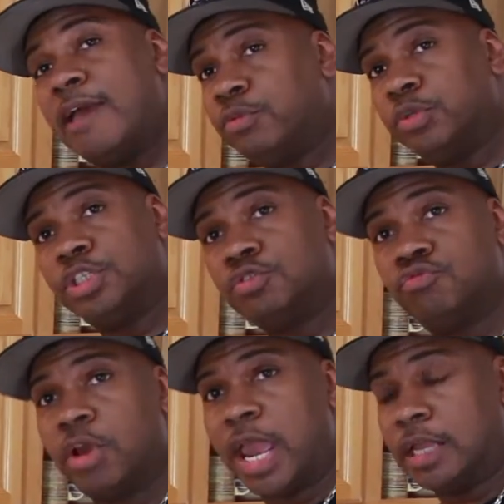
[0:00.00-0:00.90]
have it with just
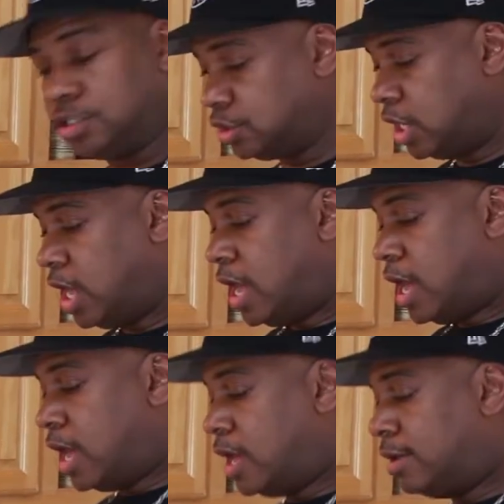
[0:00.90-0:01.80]
ranch.
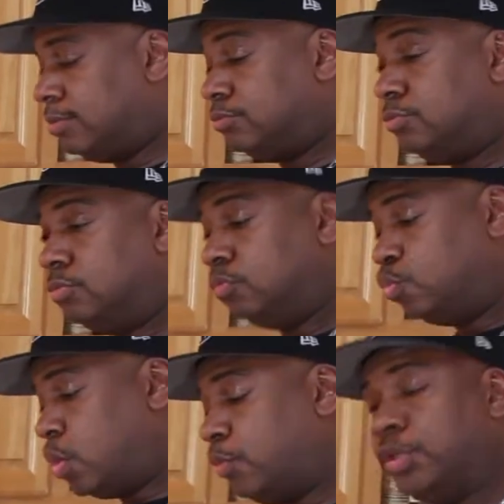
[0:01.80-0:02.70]

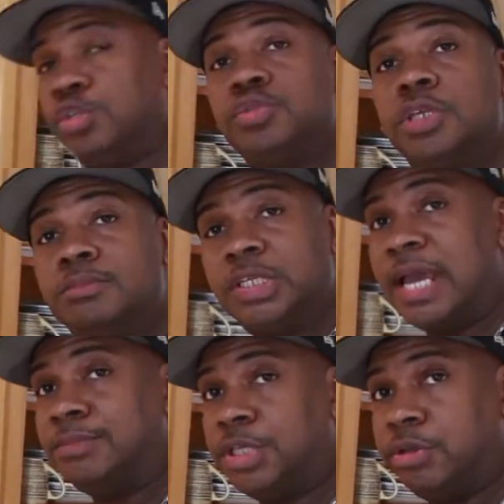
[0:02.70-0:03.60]
What we do
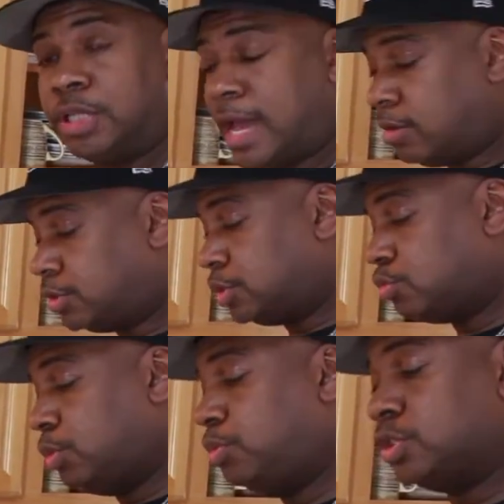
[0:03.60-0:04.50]
sometimes here at the house is
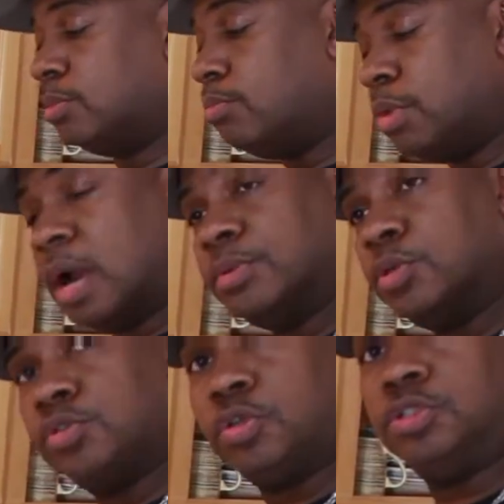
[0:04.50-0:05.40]
we put some
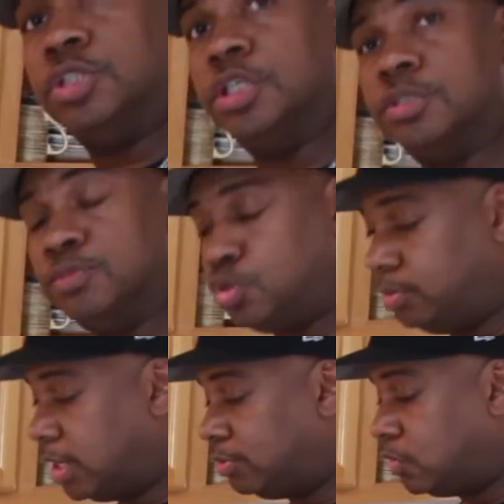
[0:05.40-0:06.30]
barbecue sauce in there, some Sweet
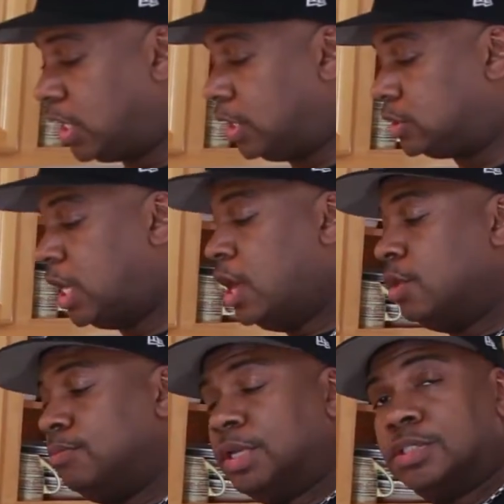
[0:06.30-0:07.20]
Baby
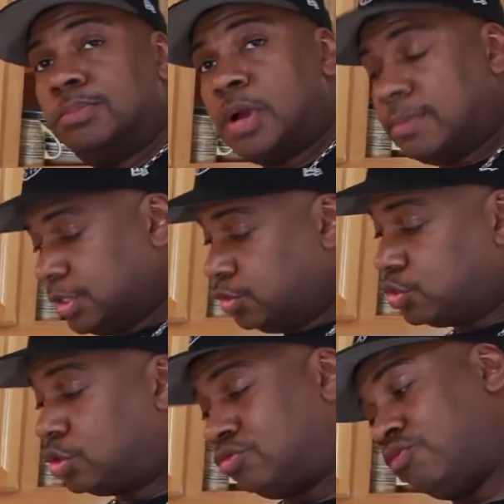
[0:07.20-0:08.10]
Ray's. Mix some barbecue
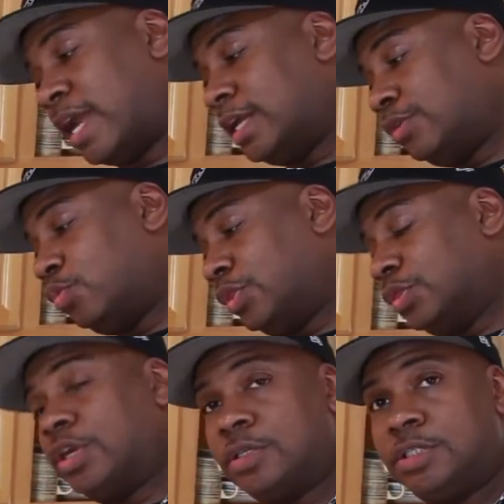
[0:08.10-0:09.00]
sauce right in
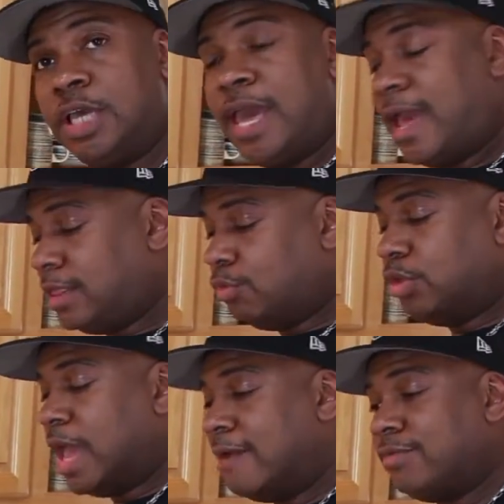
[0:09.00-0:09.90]
with this. And then
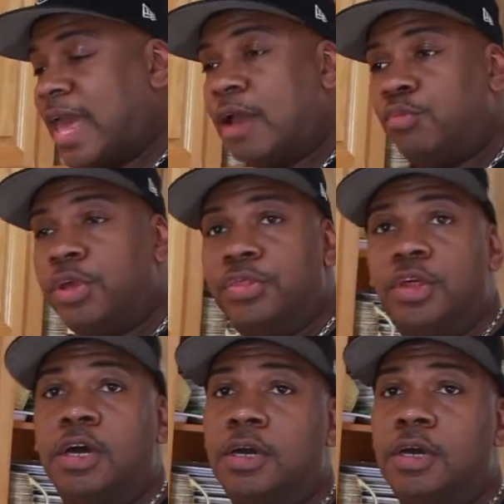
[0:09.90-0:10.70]
we have that with